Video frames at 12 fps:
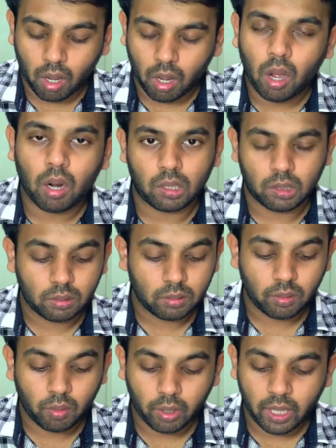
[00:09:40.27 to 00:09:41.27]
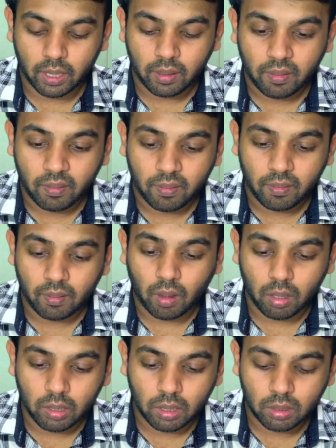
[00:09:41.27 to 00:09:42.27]
odd okay
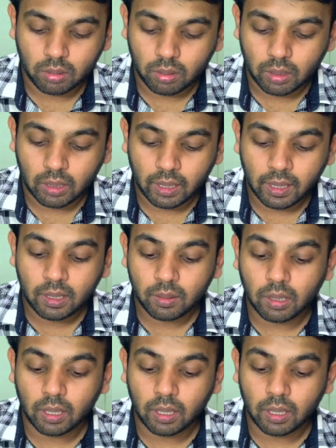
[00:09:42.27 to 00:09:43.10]
it